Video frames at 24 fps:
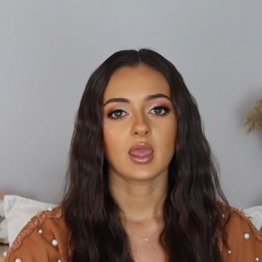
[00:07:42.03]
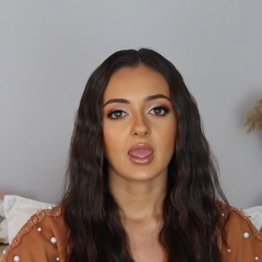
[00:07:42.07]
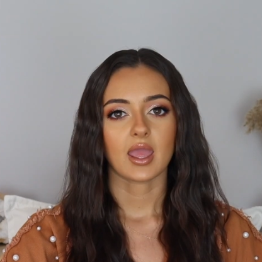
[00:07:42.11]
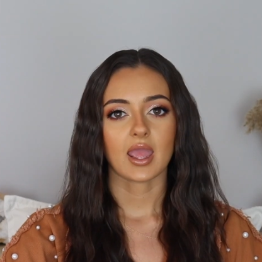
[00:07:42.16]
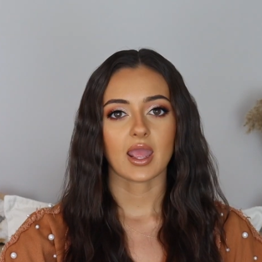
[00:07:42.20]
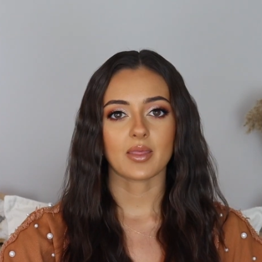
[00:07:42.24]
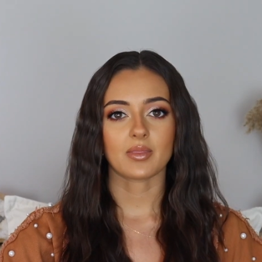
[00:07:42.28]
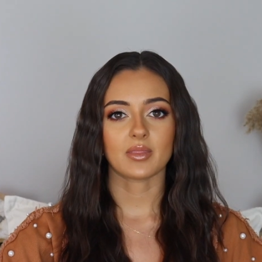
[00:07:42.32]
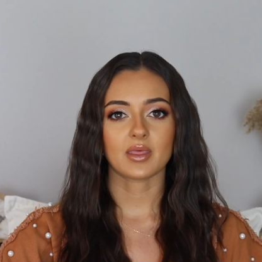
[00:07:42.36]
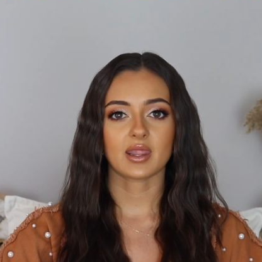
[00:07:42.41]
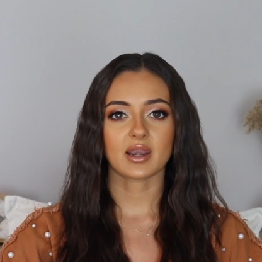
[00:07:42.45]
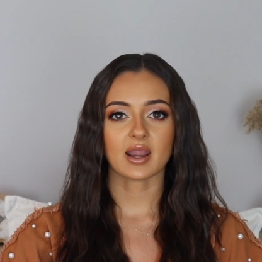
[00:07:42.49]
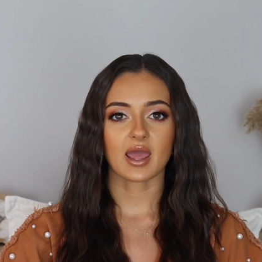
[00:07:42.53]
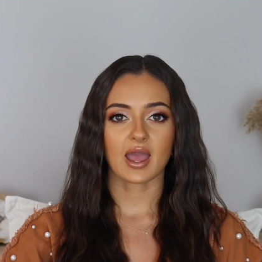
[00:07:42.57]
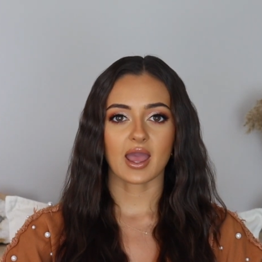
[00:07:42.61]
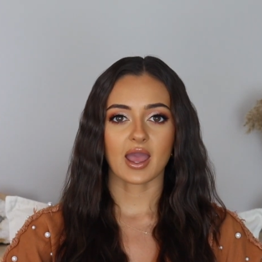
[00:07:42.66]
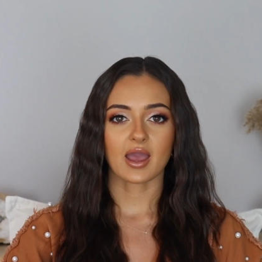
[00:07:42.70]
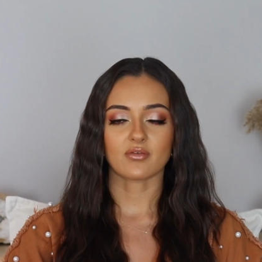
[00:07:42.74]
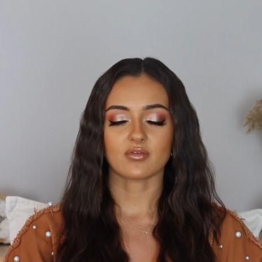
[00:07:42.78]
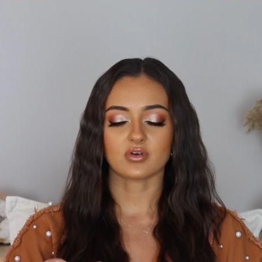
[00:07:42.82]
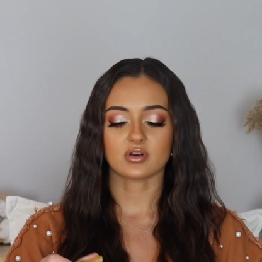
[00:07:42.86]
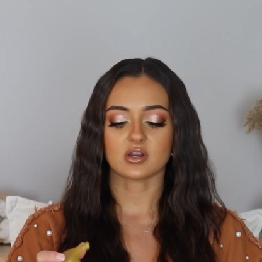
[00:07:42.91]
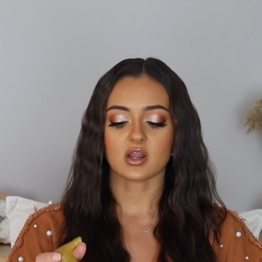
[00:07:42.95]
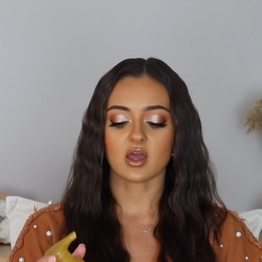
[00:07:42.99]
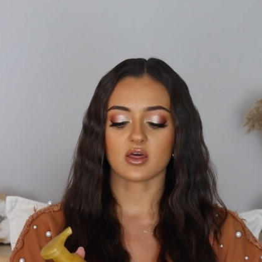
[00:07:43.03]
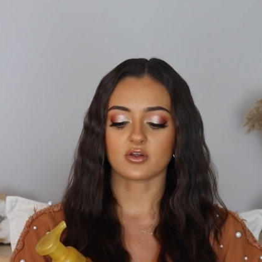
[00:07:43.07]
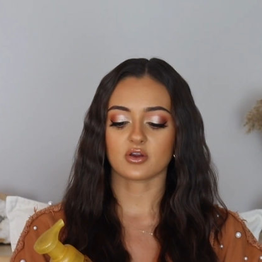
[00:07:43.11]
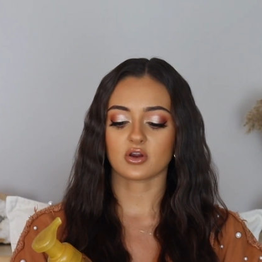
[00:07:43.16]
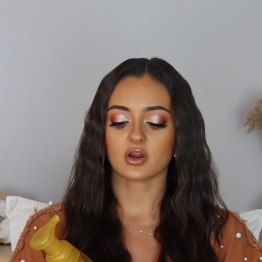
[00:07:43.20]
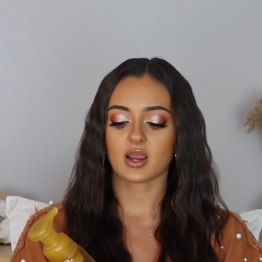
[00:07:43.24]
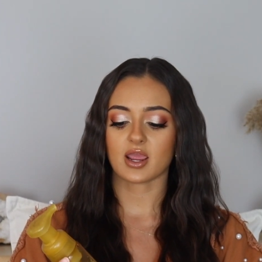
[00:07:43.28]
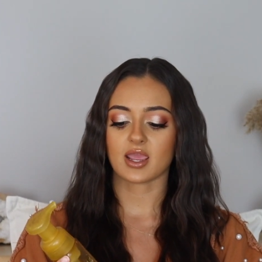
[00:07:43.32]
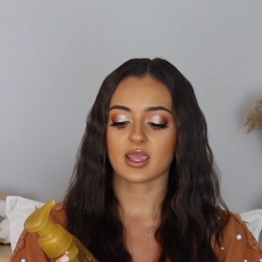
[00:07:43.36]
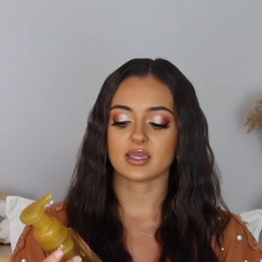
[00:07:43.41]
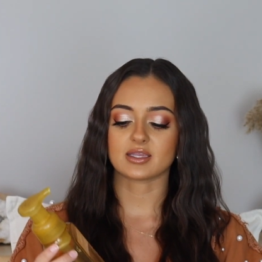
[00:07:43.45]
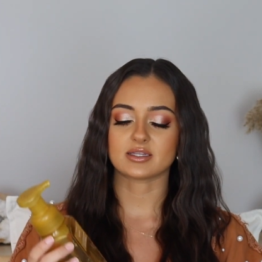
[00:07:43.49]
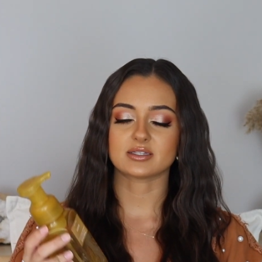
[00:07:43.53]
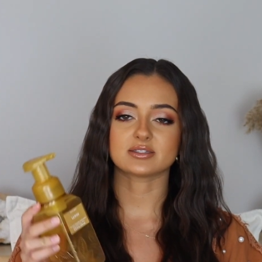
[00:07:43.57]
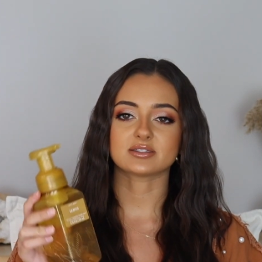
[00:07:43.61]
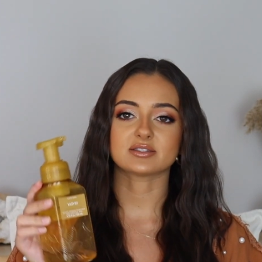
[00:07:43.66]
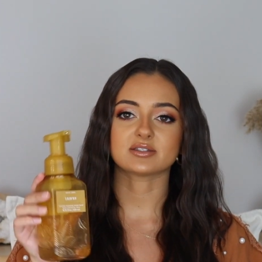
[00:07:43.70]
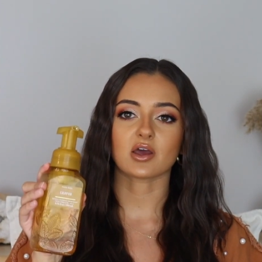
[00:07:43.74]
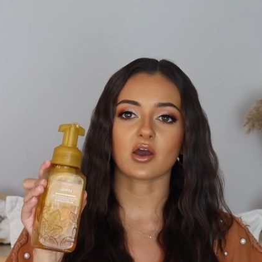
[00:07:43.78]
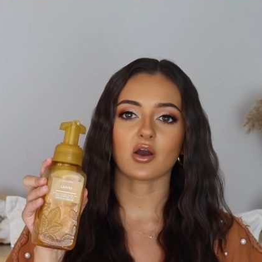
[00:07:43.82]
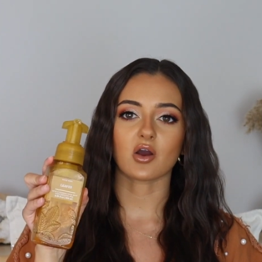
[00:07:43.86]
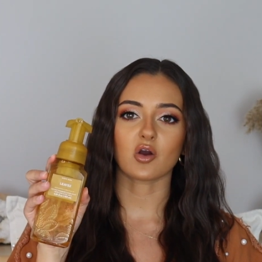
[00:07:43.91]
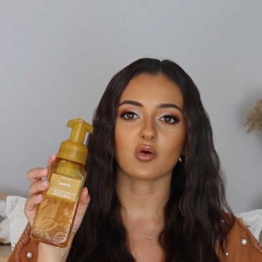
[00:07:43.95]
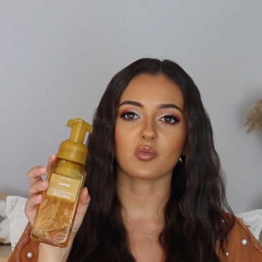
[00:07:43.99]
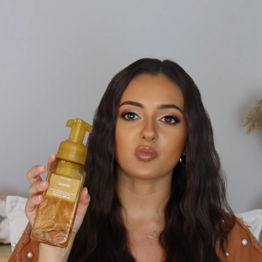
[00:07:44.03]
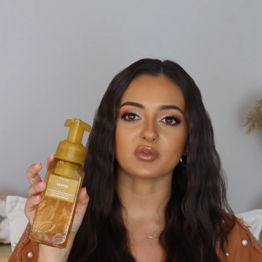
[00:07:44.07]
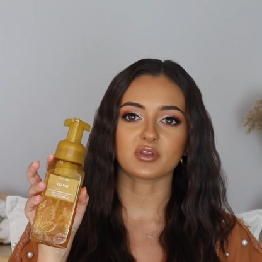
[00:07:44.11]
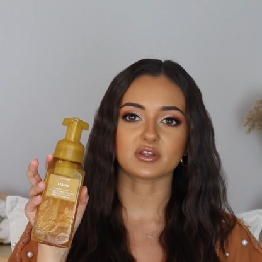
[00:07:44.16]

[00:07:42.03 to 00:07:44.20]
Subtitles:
And then I have another hand soap.